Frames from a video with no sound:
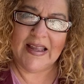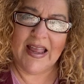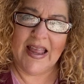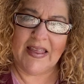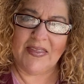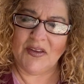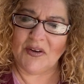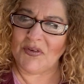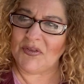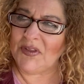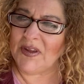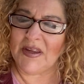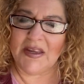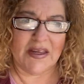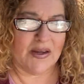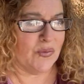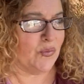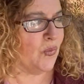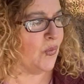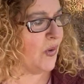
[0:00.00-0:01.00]
and they're
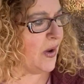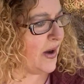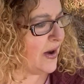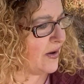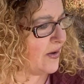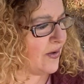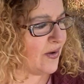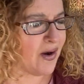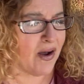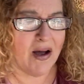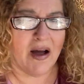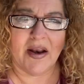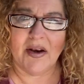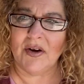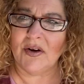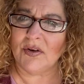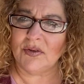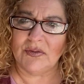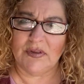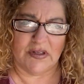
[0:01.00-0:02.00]
thinking, where on,
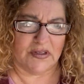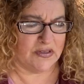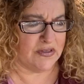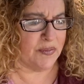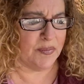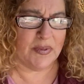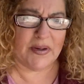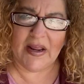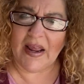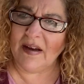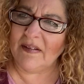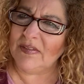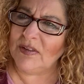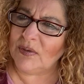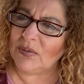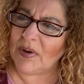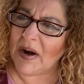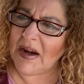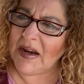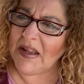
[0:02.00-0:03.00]
does somebody have the
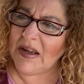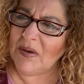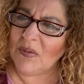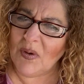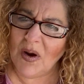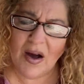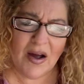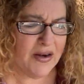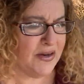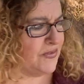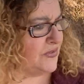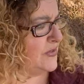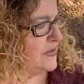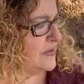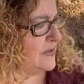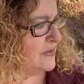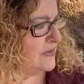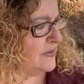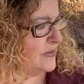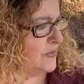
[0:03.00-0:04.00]
radio on? Is there,
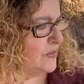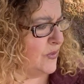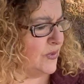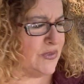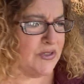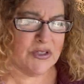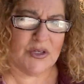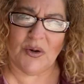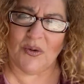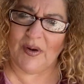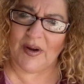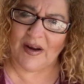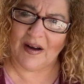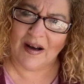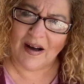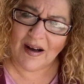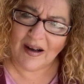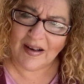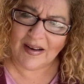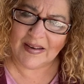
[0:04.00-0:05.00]
what's going
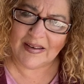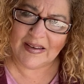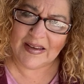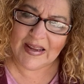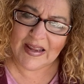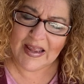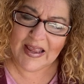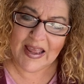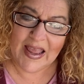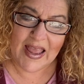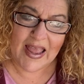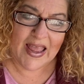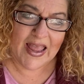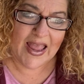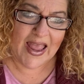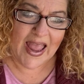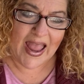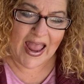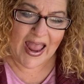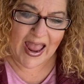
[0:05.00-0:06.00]
on?
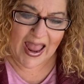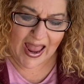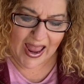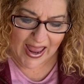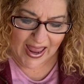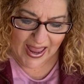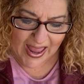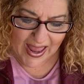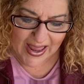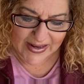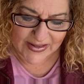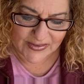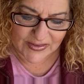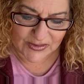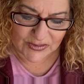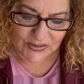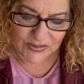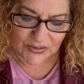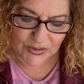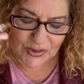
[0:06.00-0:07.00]
And the
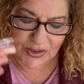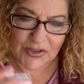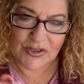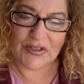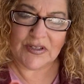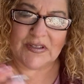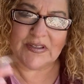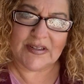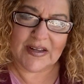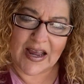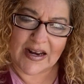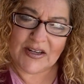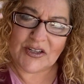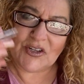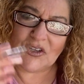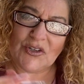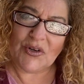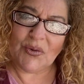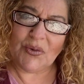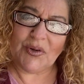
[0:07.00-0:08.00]
Lord just kind of
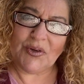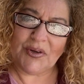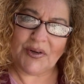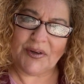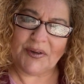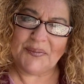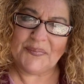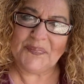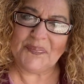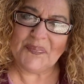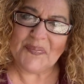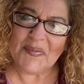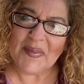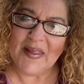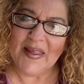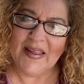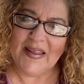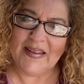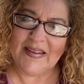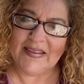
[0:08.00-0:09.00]
showed her
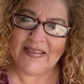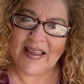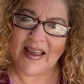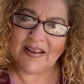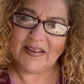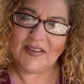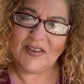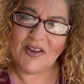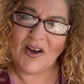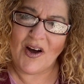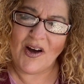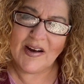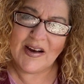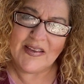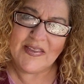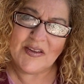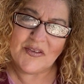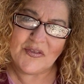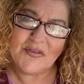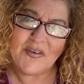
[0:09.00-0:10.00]
that log
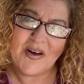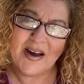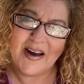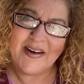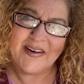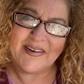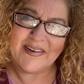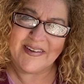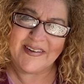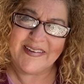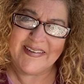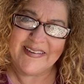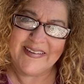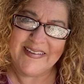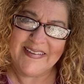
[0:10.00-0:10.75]
in the fire.